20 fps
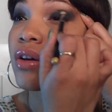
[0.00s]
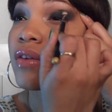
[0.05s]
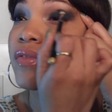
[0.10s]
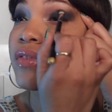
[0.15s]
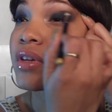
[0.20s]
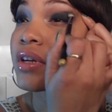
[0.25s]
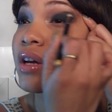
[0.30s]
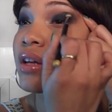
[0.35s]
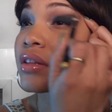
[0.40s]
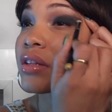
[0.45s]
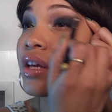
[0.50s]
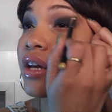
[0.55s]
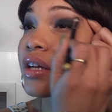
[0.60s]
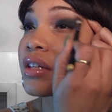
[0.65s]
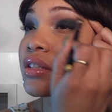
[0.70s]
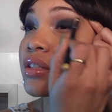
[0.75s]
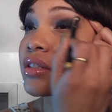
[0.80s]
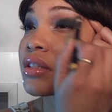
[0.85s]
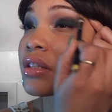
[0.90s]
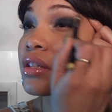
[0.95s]
soften out the
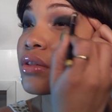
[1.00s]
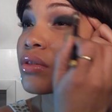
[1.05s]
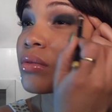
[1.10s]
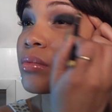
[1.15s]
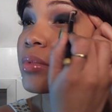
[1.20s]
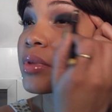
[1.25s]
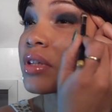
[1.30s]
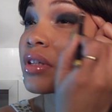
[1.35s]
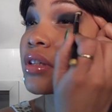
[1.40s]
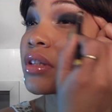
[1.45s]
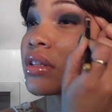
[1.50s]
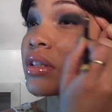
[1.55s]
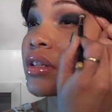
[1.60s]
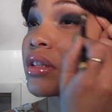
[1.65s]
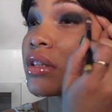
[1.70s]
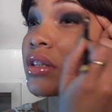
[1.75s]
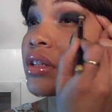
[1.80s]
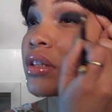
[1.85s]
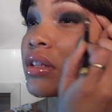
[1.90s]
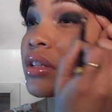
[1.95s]
edges a little bit.
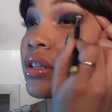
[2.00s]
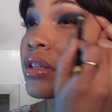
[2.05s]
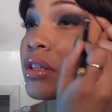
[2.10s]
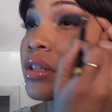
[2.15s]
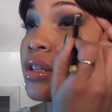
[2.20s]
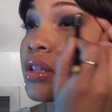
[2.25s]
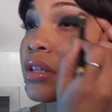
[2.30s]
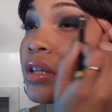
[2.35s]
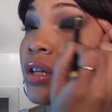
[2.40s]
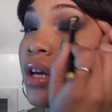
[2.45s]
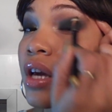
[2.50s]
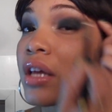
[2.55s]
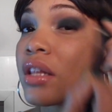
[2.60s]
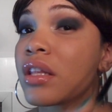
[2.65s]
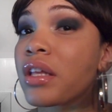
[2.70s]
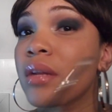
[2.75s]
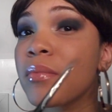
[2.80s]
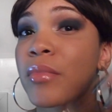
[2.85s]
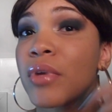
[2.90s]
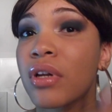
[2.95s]

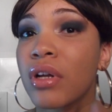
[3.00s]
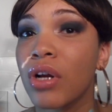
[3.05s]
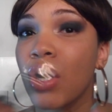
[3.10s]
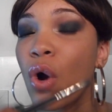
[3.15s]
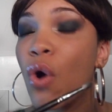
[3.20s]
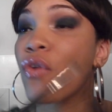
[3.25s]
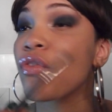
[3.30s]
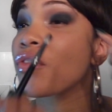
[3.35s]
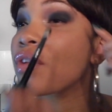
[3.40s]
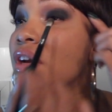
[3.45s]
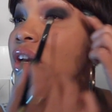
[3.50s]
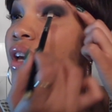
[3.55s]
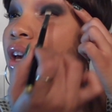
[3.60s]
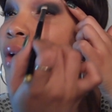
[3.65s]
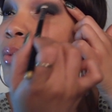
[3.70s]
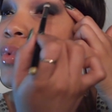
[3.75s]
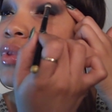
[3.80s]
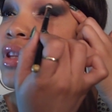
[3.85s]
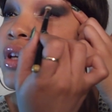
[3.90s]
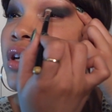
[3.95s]
And then I'm going to go over it
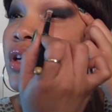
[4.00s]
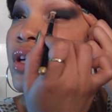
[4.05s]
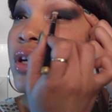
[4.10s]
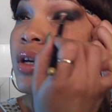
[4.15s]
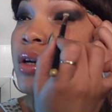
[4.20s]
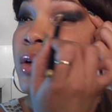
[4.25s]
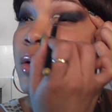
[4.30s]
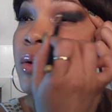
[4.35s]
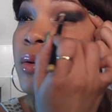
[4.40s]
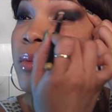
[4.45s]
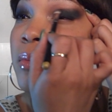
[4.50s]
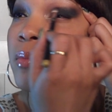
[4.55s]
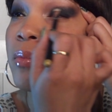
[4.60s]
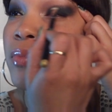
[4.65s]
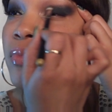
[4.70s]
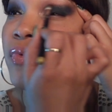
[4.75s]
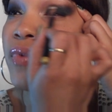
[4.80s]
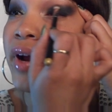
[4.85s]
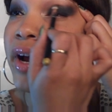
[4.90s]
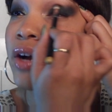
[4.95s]
again with the
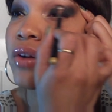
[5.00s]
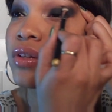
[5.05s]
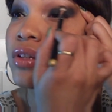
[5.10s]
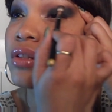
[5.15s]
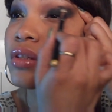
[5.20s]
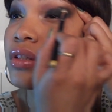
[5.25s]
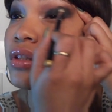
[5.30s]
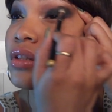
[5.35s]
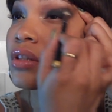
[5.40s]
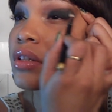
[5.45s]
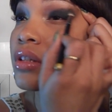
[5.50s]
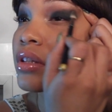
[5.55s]
brown.